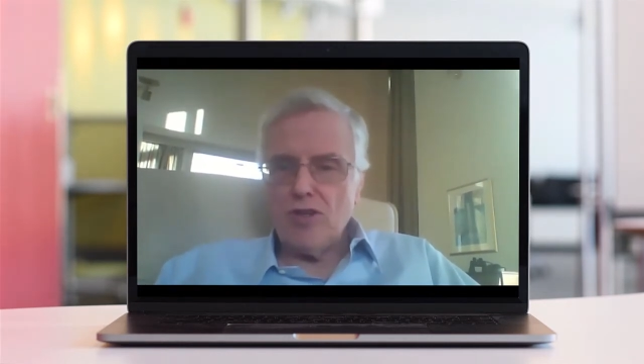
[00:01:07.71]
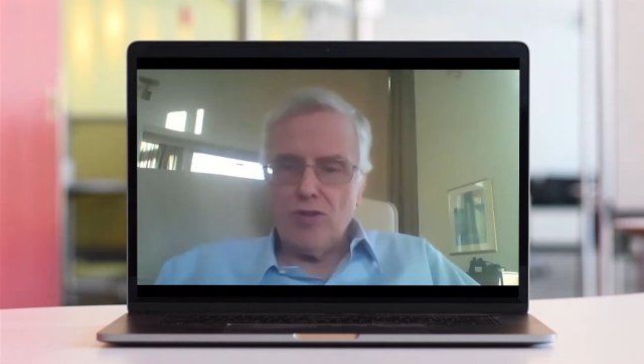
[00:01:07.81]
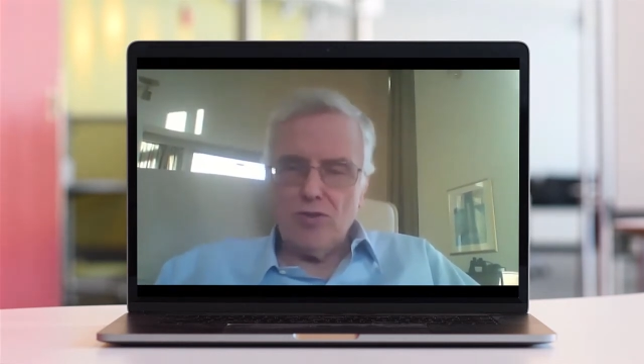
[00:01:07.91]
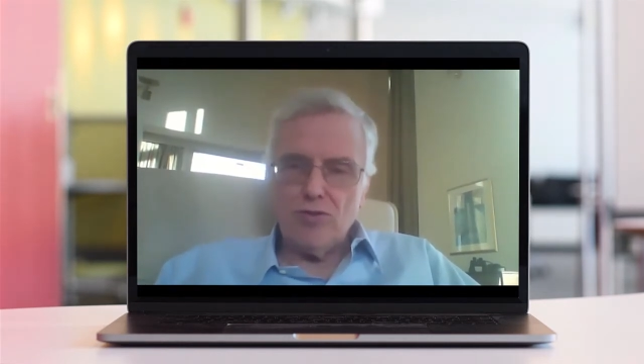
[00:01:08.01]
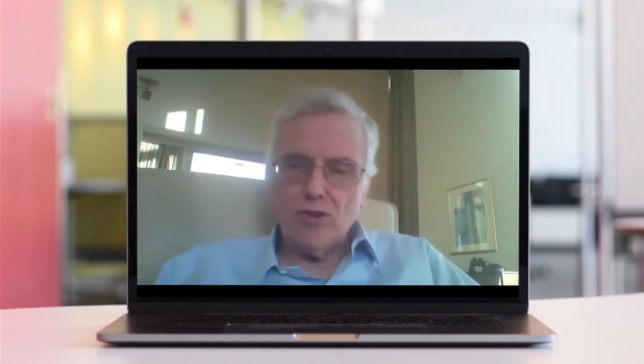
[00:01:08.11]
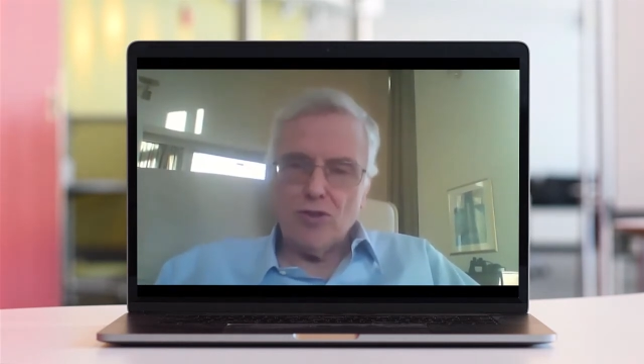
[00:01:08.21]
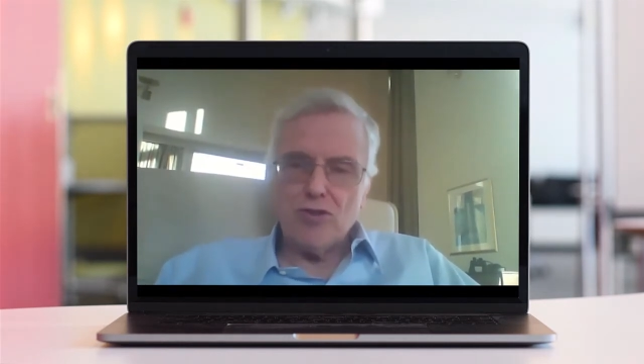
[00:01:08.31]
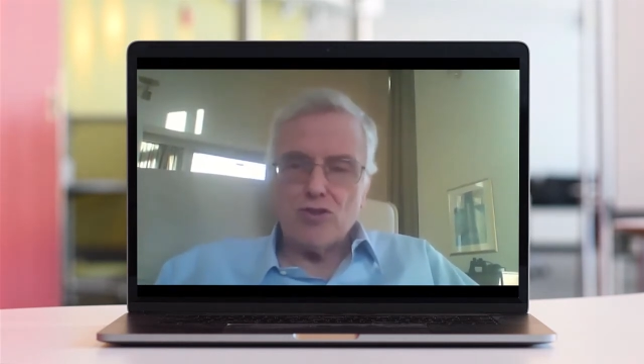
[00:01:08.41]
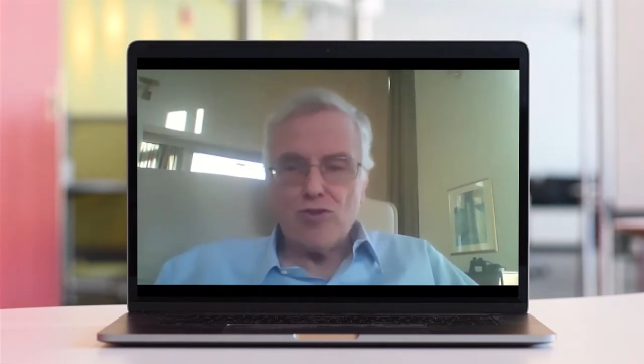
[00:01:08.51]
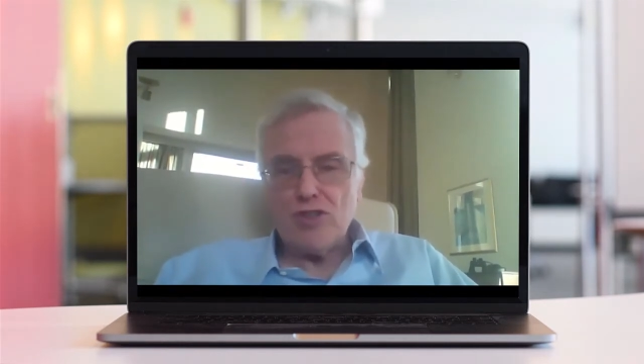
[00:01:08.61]
You learn
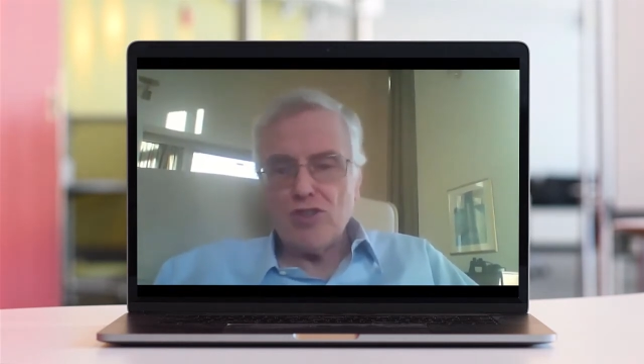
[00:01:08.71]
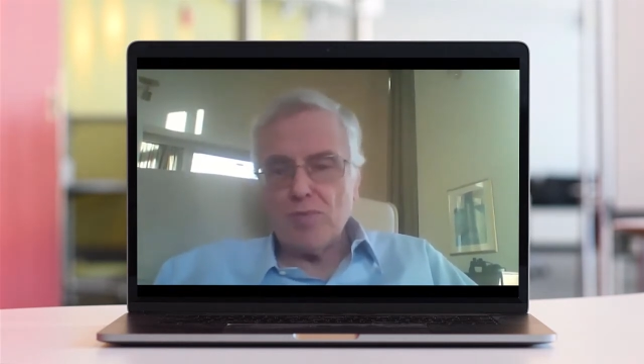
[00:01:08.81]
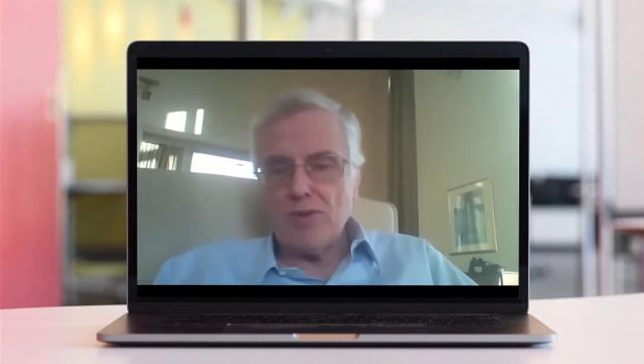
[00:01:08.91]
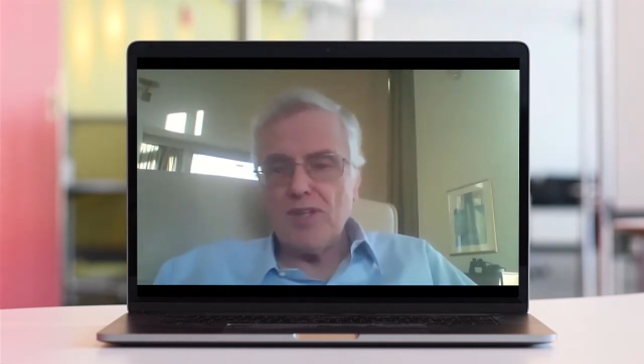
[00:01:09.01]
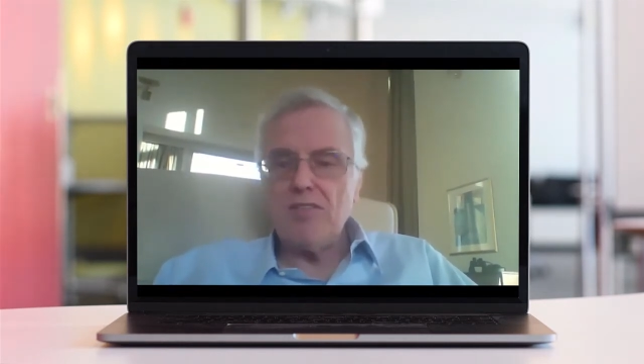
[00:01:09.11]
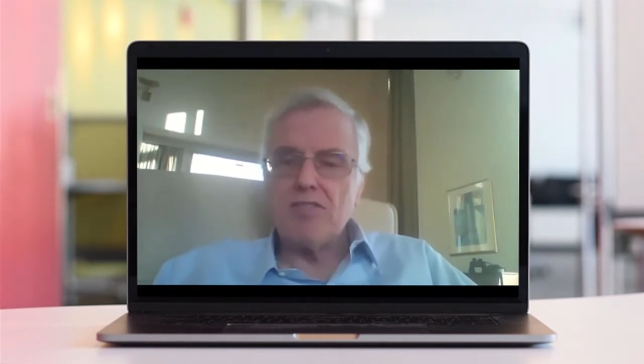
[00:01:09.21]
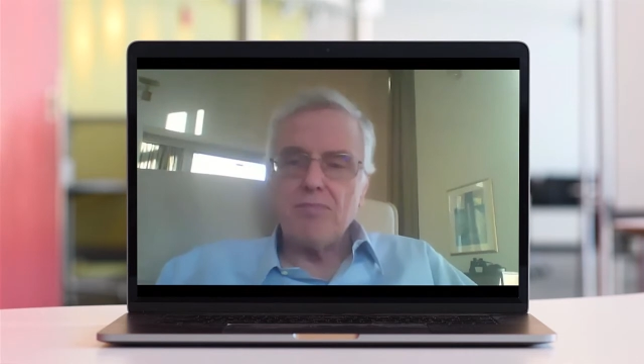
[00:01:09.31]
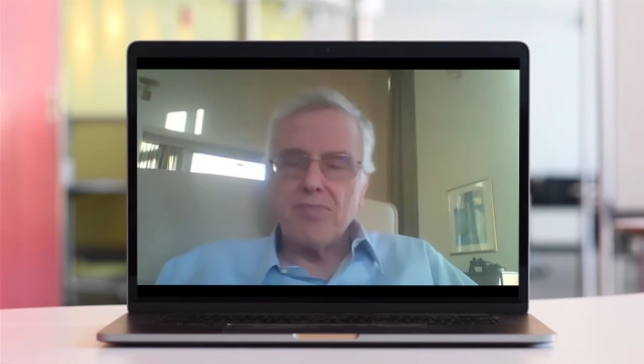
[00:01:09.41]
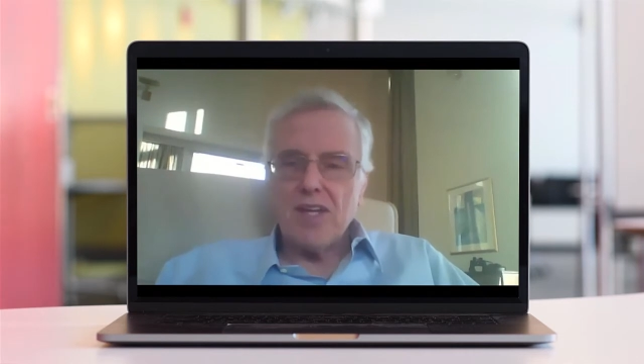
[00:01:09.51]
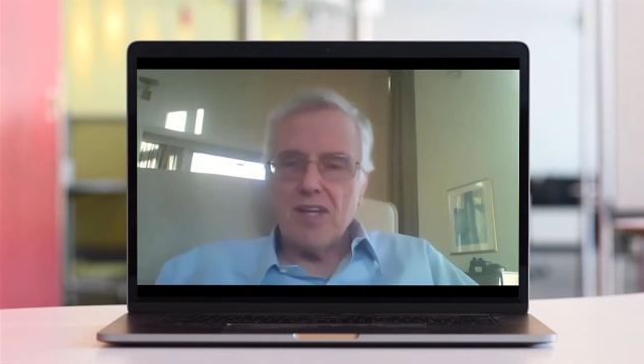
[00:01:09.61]
to treat your beliefs
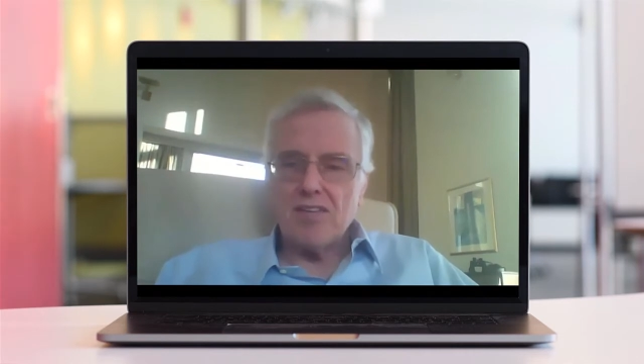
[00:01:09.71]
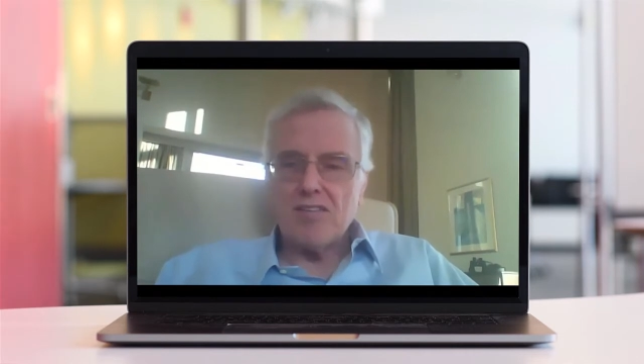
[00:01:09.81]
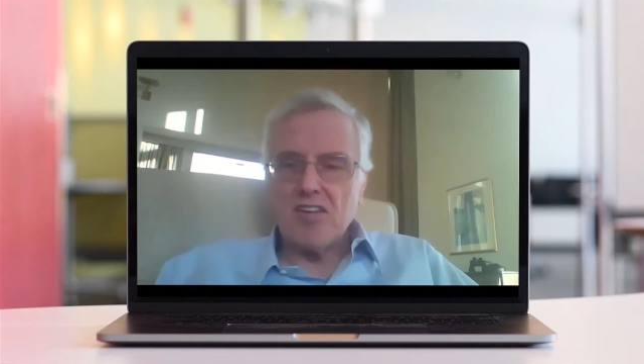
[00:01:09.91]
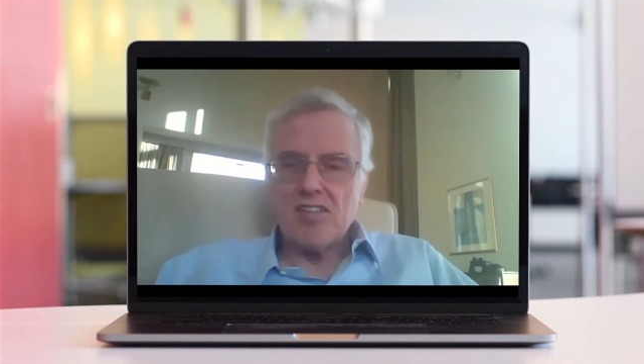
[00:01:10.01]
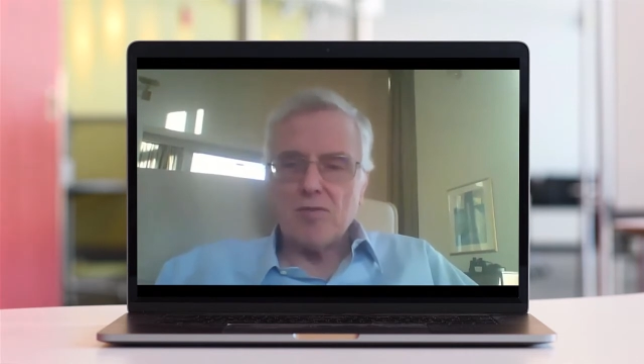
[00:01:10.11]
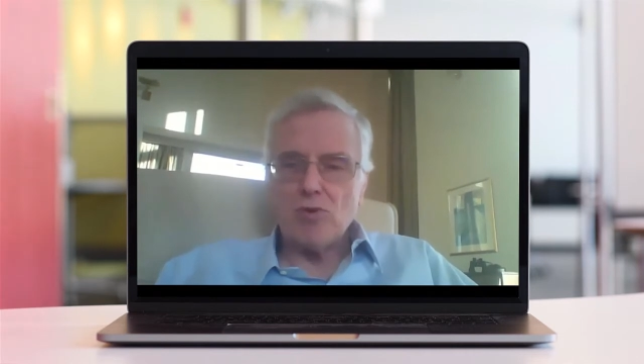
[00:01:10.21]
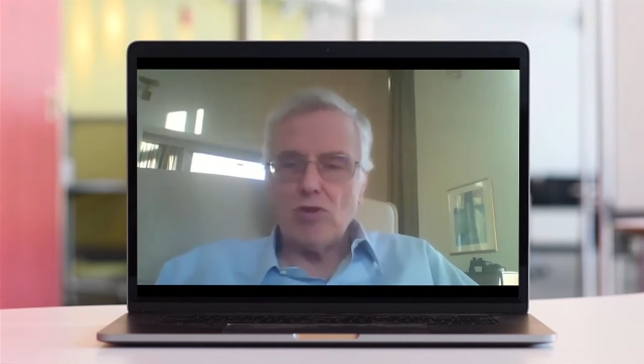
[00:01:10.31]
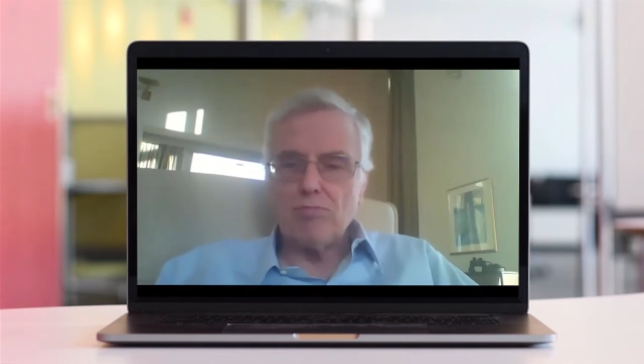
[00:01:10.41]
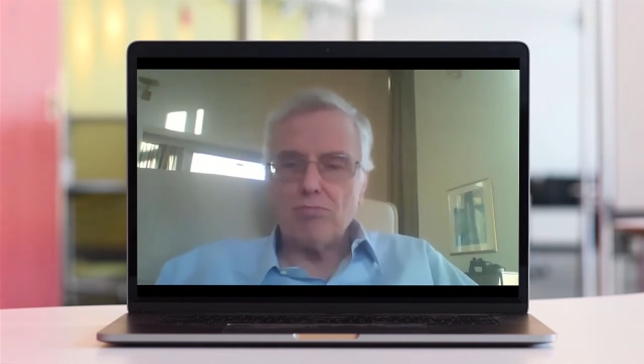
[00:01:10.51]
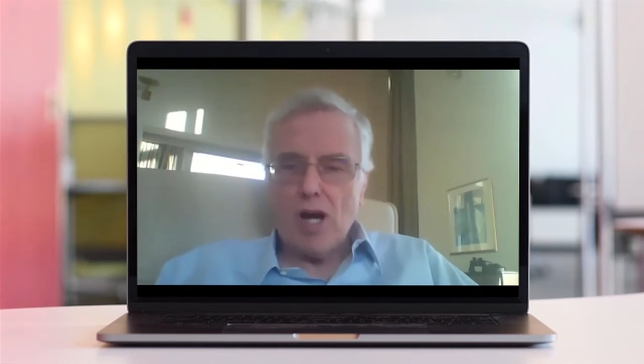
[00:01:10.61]
as testable,